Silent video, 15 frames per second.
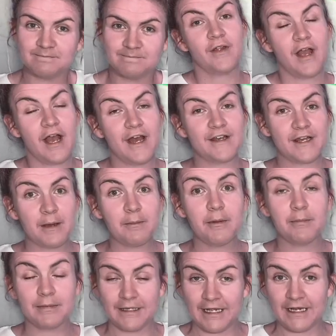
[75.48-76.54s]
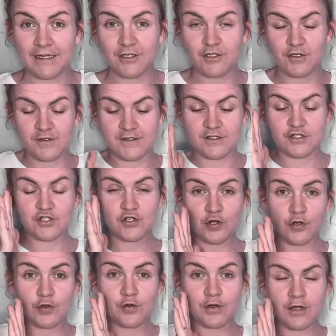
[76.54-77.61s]
A number plane uses two
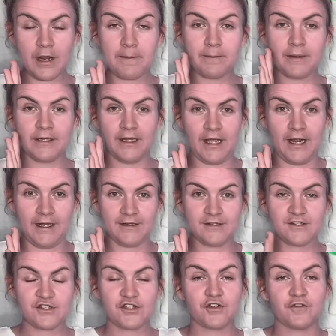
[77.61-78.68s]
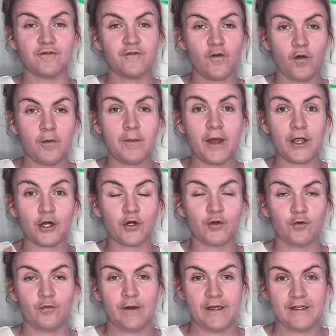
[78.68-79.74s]
number lines to form a
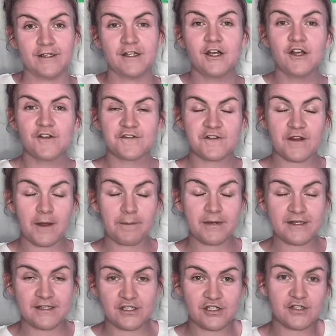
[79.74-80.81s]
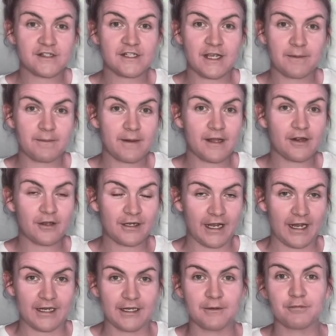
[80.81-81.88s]
grid so that positions can be
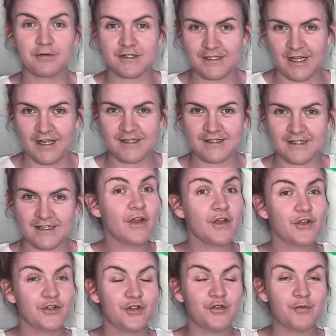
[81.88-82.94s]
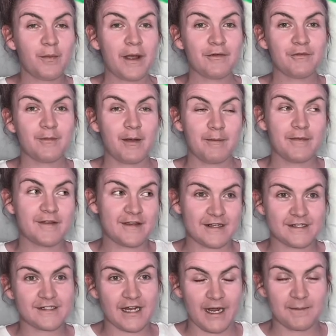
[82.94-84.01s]
located precisely. You might remember these
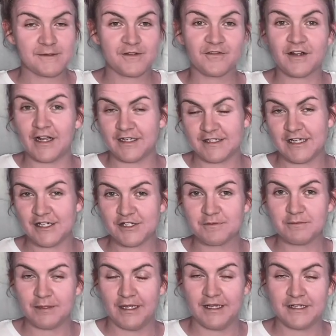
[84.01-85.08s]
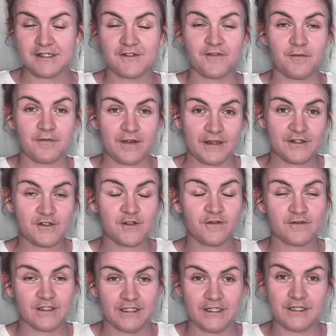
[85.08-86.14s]
types of Cartesian planes from things you have
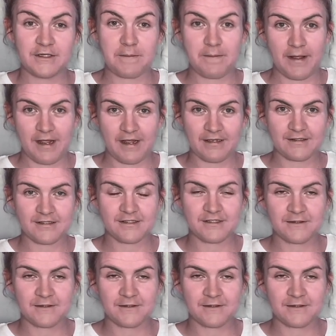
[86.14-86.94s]
done in the past.